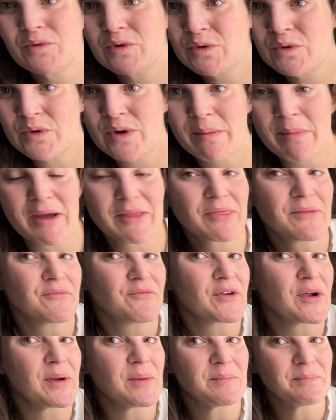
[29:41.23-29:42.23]
who I bought them
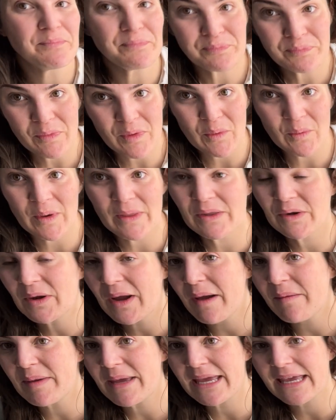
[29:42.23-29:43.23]
from, when they're
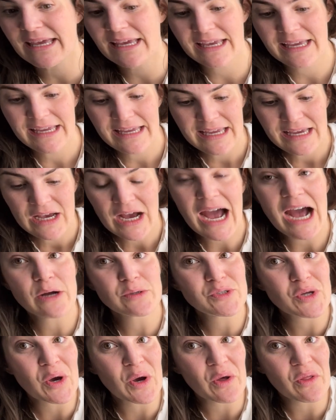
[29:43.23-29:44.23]
coming, how
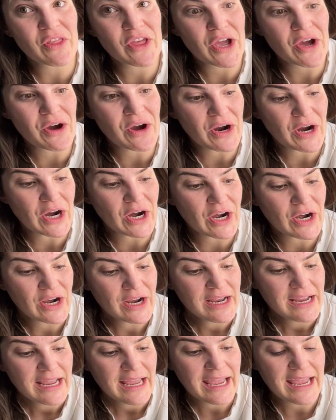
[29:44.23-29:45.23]
tall they are,
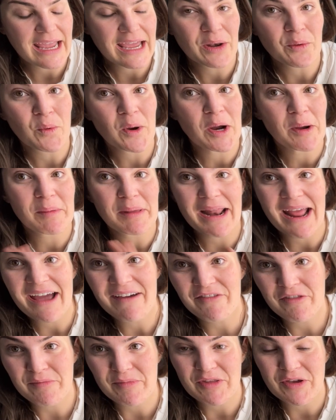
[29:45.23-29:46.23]
and where I'm going to
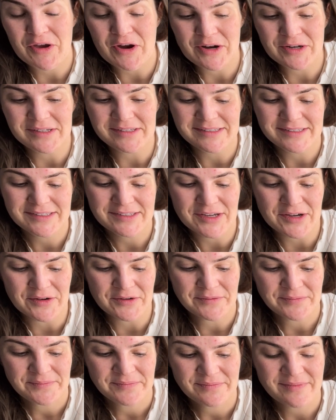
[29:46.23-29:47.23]
have them in the garden.
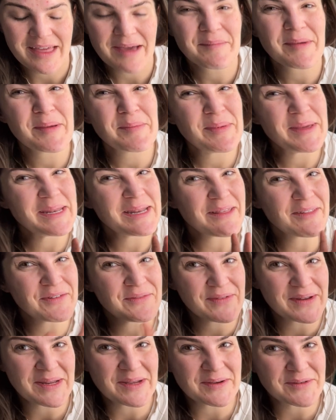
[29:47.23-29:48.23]
So that might be another
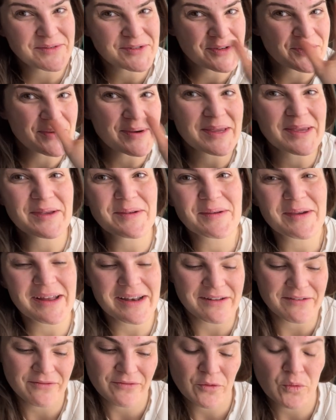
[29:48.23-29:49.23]
video showing you kind
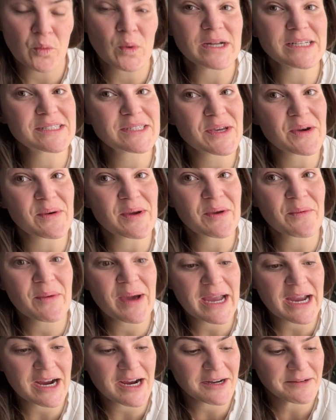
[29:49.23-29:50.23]
of what's going
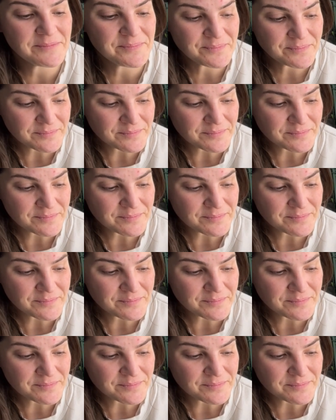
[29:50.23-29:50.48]
where.